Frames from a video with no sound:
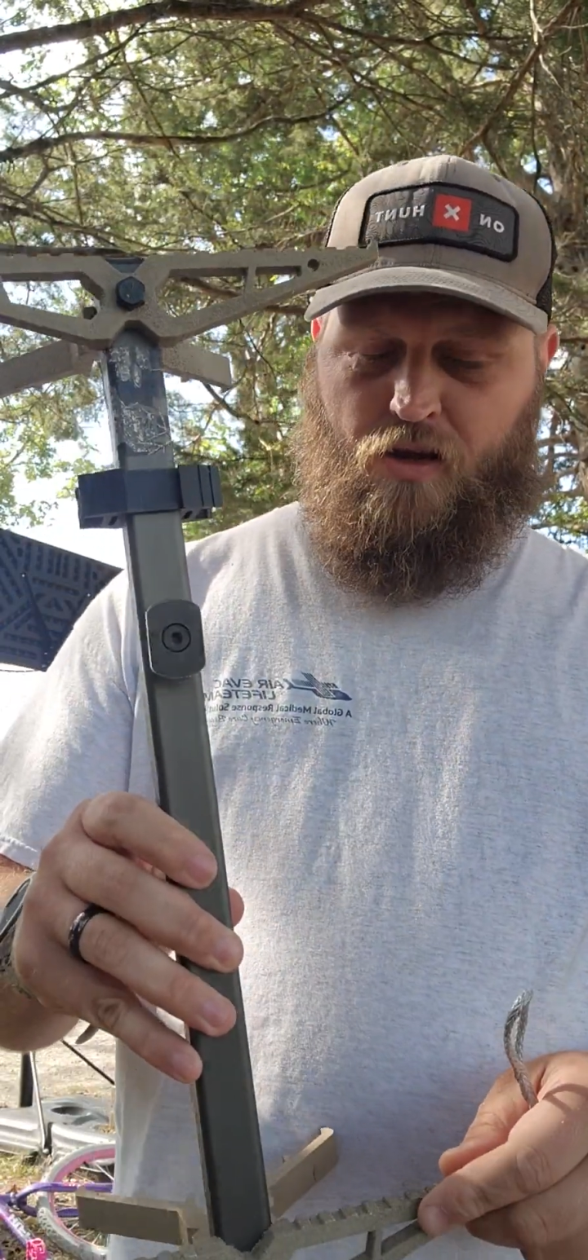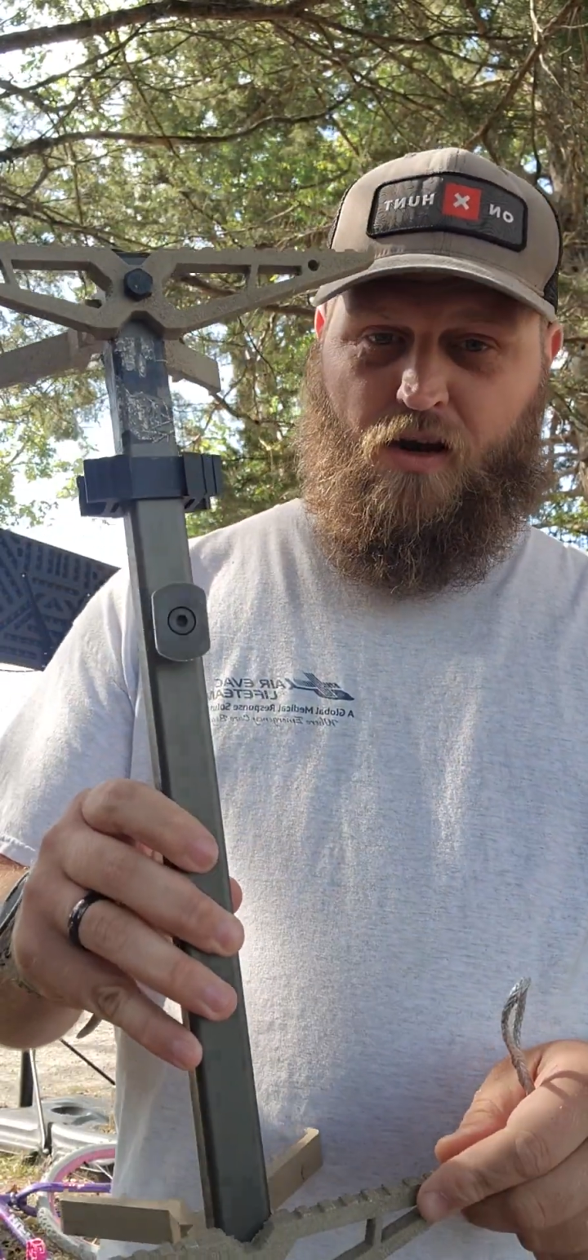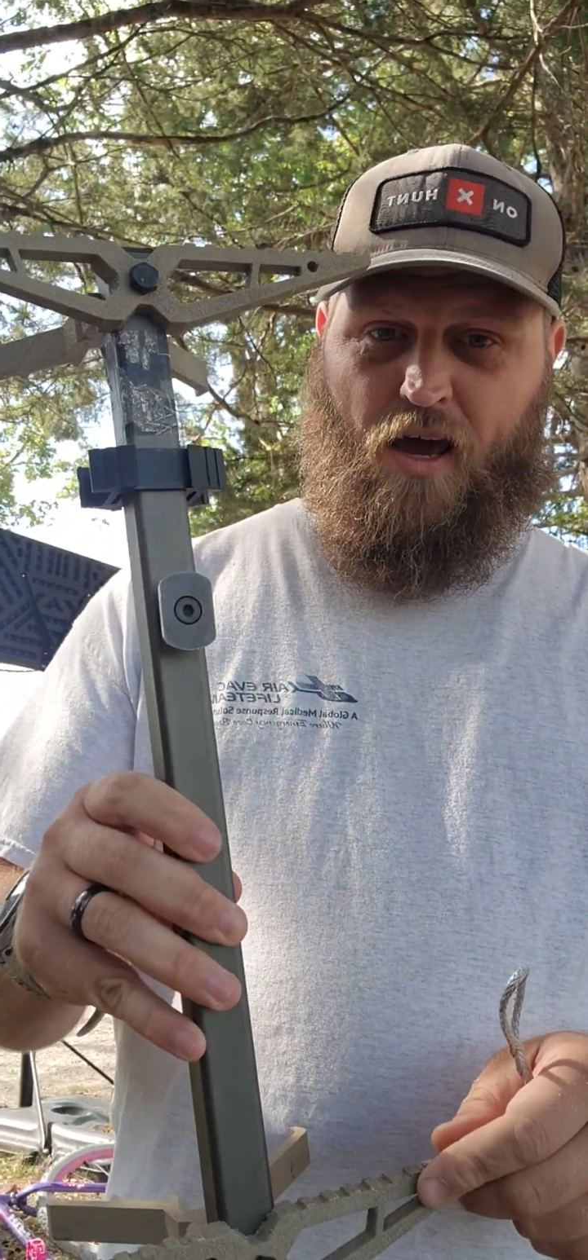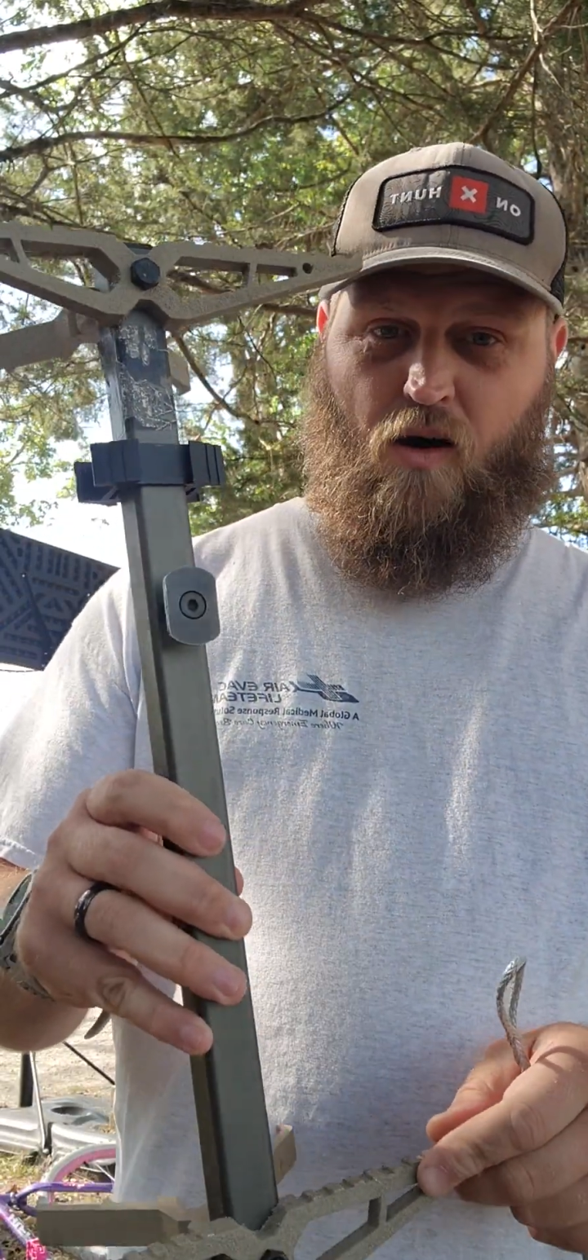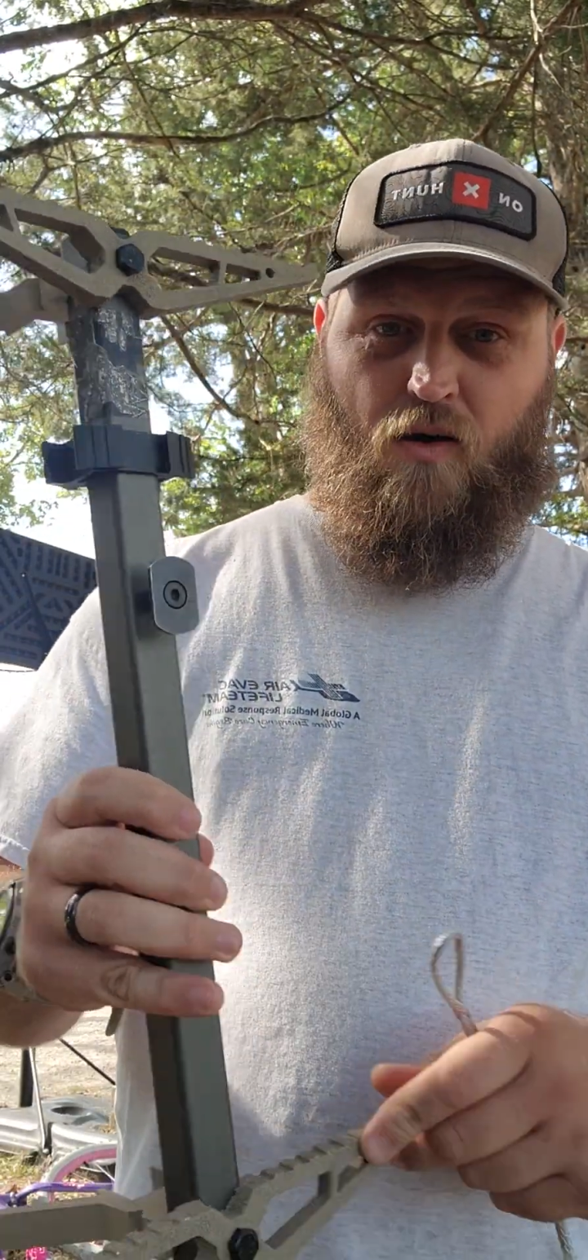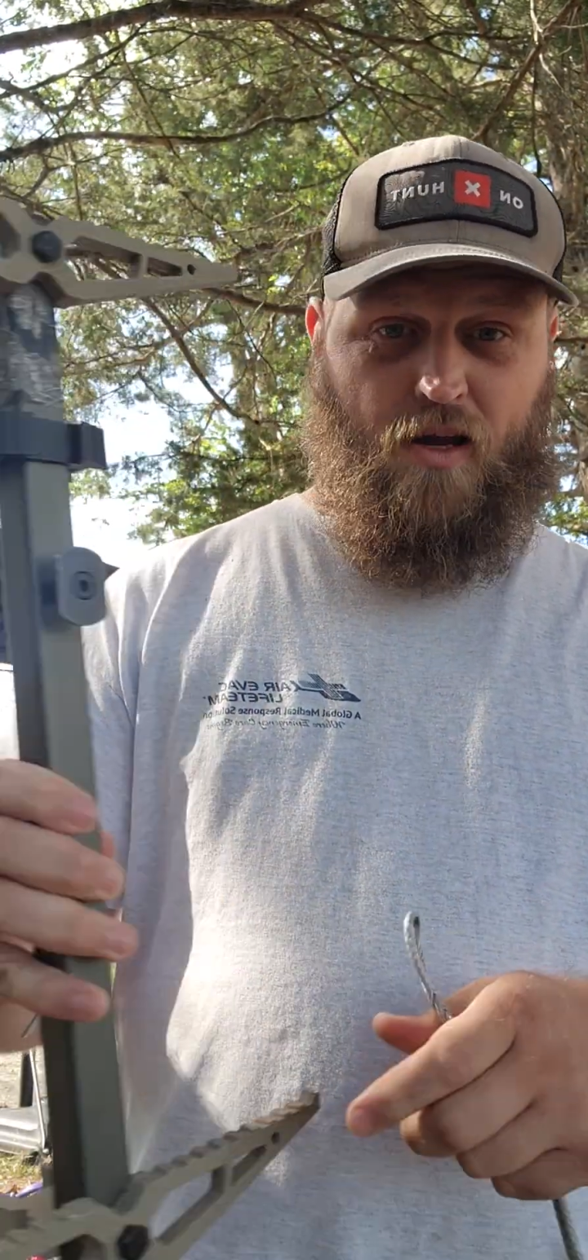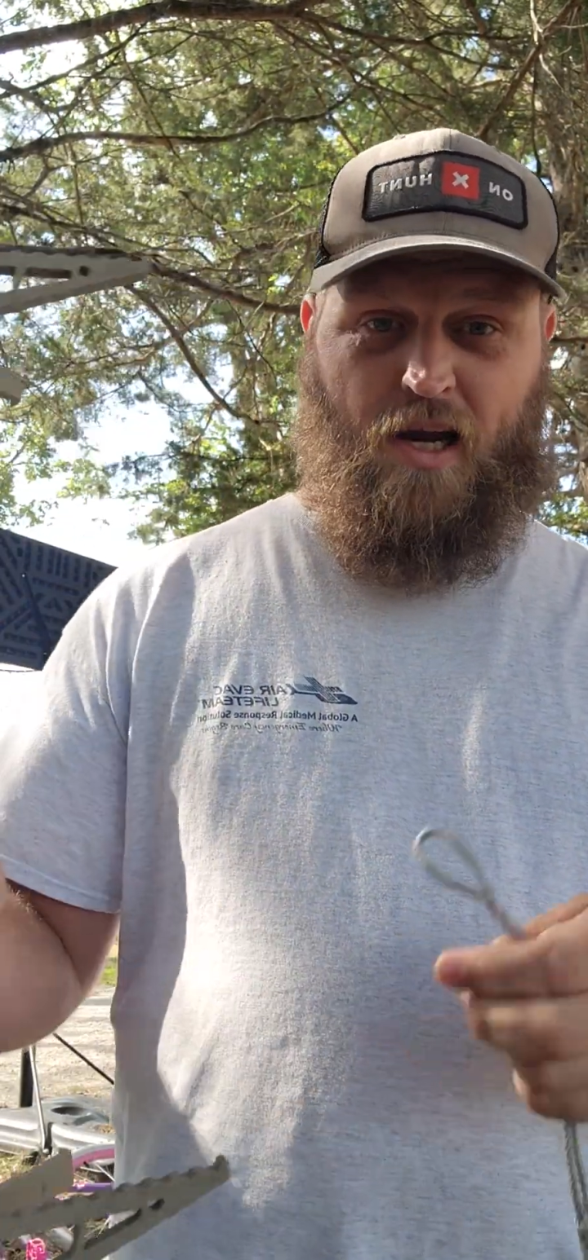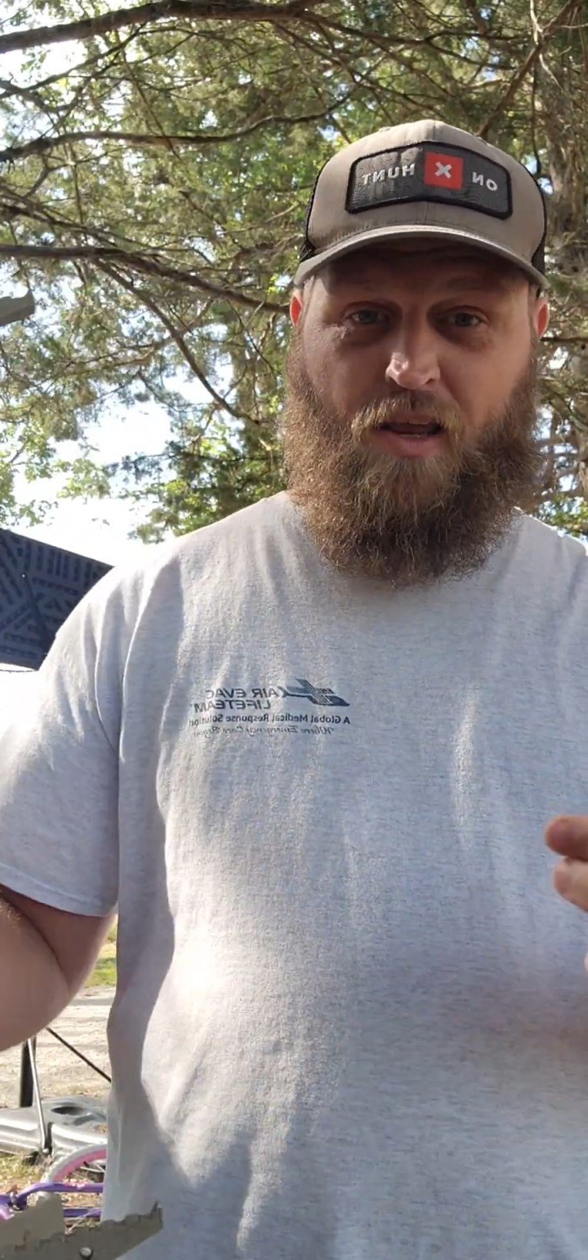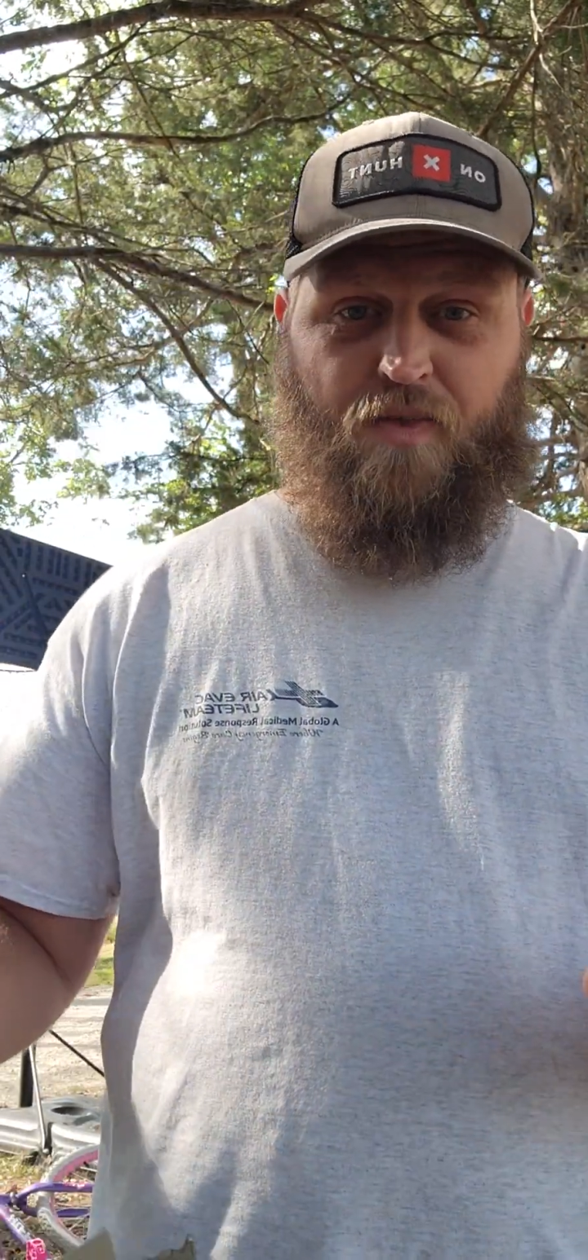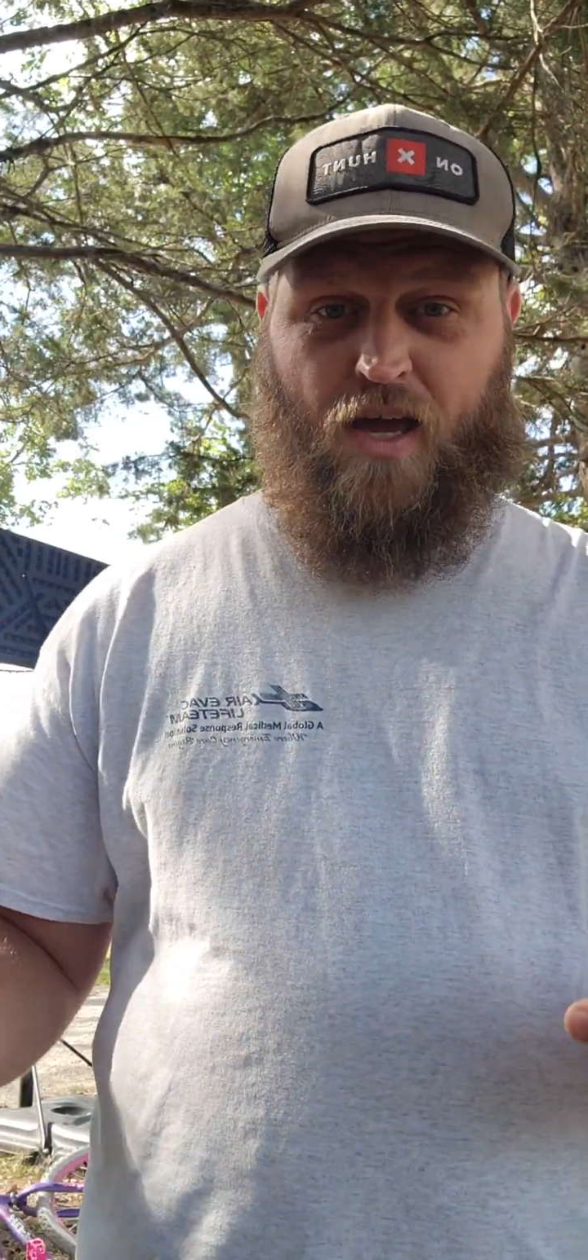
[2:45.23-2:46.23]
Now,
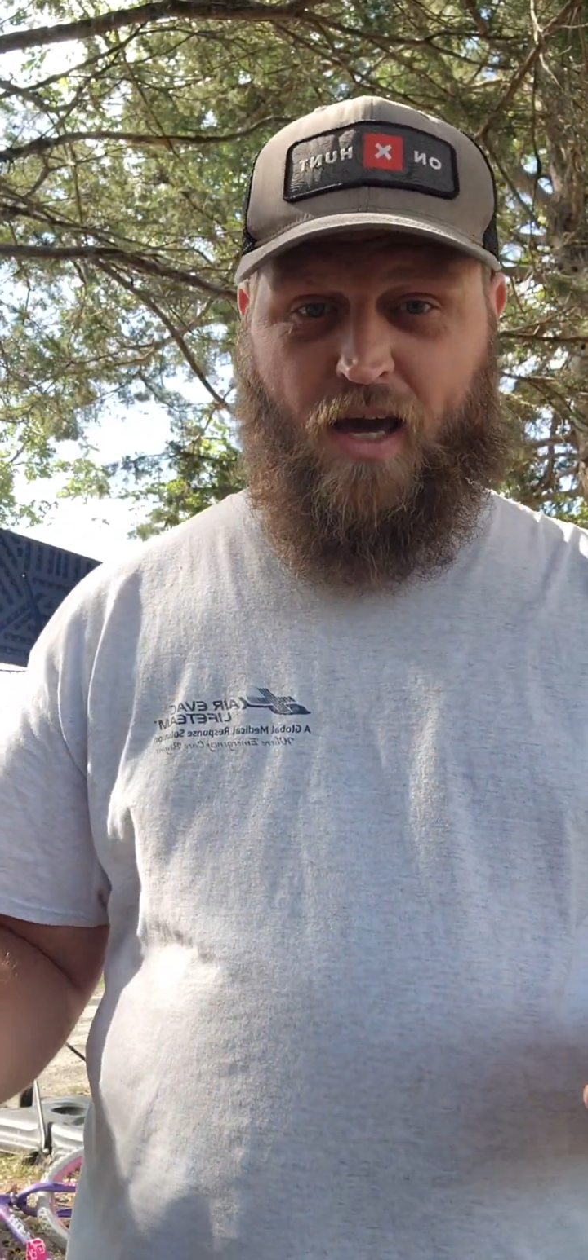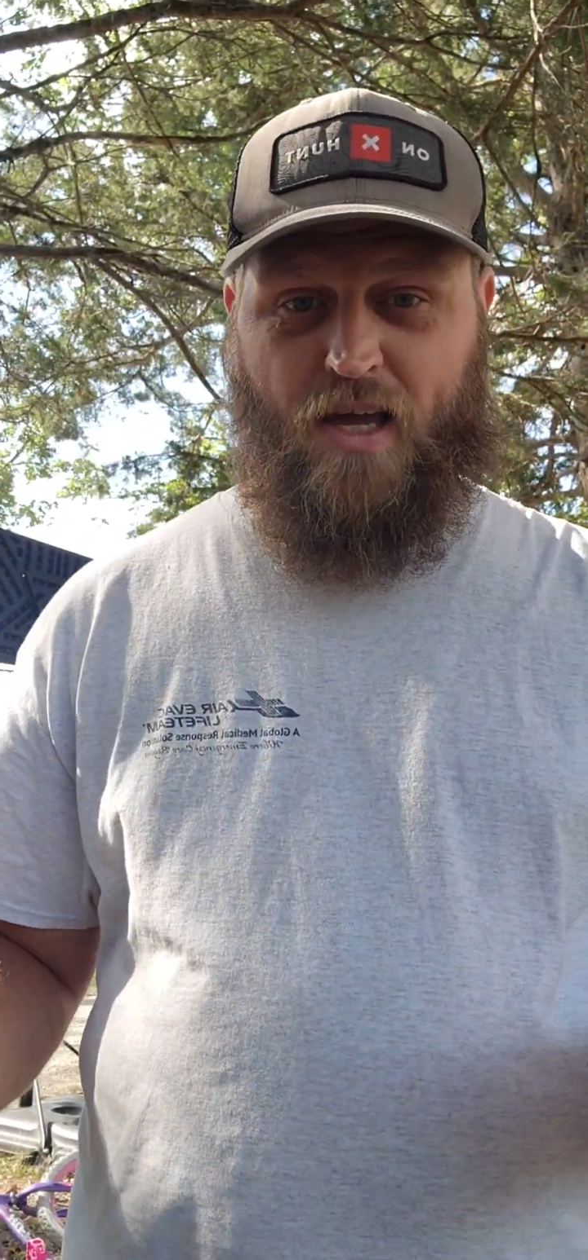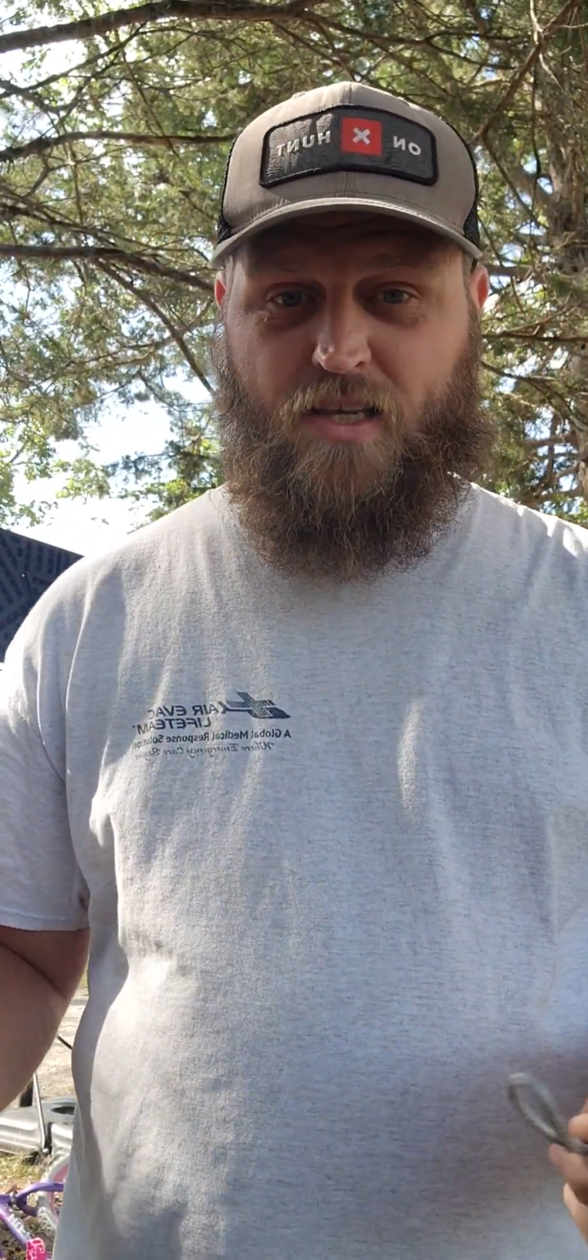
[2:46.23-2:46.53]
anything I